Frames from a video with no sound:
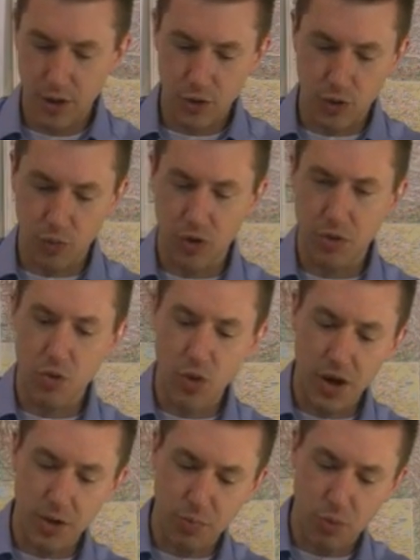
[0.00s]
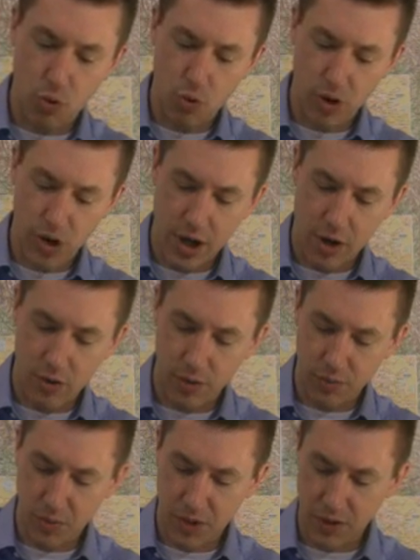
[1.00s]
So I'm going to be ready to pour now.
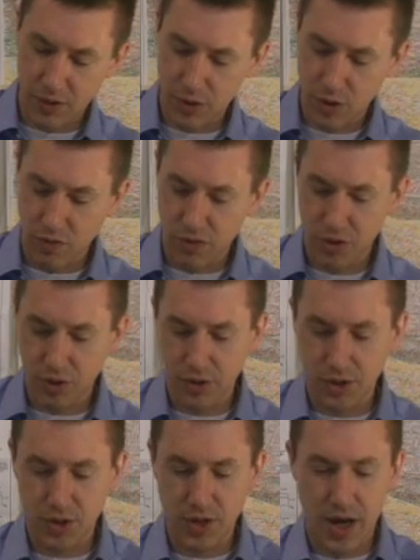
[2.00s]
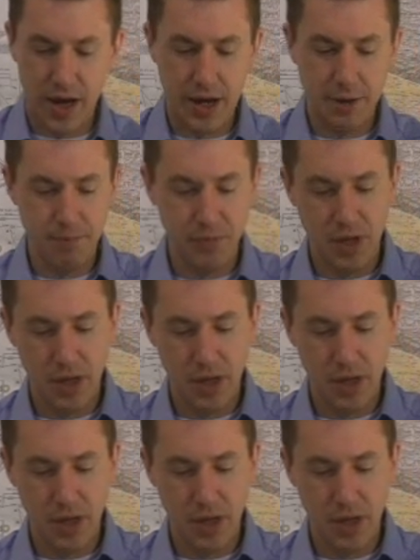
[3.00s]
I'm going to get this over to the side,